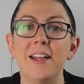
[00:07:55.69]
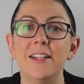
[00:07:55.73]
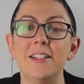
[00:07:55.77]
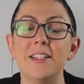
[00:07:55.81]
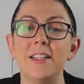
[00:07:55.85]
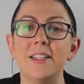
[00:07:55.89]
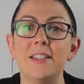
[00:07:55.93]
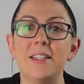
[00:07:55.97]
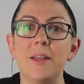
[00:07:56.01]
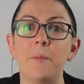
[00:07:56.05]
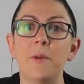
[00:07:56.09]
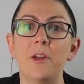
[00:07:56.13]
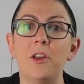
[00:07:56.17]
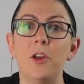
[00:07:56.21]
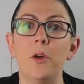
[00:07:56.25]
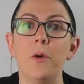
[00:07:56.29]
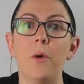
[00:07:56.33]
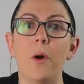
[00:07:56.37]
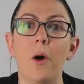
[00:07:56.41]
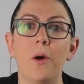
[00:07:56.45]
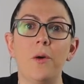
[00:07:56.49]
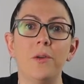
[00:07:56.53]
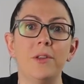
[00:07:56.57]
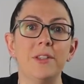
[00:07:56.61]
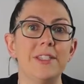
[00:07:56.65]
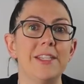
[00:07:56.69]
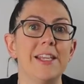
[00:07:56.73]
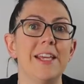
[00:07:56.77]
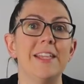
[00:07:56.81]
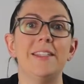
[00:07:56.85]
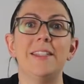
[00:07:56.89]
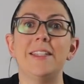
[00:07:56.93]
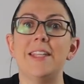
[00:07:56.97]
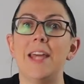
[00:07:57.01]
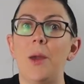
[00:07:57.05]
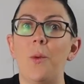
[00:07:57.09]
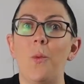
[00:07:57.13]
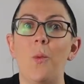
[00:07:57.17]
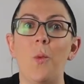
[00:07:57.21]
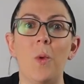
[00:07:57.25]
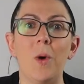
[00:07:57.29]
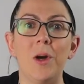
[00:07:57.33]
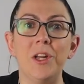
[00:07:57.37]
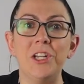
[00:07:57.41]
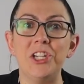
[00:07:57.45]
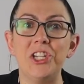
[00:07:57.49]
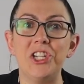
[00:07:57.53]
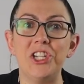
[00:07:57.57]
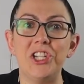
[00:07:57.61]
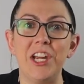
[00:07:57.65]
to someone who owns, let's say,
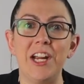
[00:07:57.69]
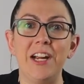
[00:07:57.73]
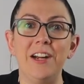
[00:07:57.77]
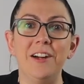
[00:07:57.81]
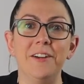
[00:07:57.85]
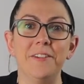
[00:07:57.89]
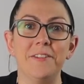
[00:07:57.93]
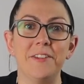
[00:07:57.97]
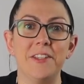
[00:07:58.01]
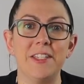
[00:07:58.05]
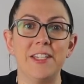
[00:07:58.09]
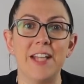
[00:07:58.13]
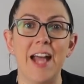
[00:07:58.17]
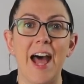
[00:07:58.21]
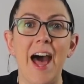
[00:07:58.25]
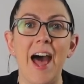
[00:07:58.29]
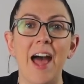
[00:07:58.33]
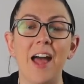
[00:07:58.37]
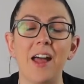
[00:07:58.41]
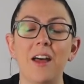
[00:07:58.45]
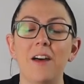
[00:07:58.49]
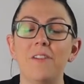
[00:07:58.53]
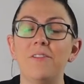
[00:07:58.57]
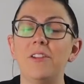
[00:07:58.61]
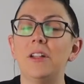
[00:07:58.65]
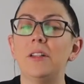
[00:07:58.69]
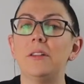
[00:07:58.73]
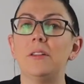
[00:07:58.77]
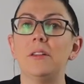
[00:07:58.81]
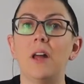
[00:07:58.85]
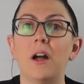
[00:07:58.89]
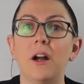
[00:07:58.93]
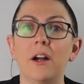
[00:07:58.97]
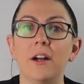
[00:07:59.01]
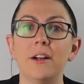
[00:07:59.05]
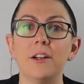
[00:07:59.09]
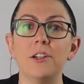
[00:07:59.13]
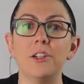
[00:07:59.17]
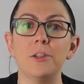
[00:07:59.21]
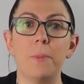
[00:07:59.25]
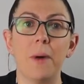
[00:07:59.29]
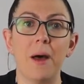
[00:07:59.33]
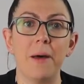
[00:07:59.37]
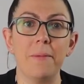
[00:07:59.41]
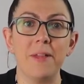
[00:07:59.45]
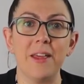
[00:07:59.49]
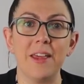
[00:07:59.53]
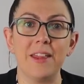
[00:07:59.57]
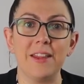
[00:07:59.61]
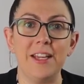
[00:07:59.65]
one share of stock of a large
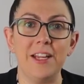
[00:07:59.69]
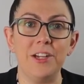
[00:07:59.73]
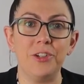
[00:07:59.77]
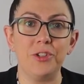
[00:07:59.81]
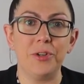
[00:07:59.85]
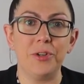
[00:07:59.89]
publicly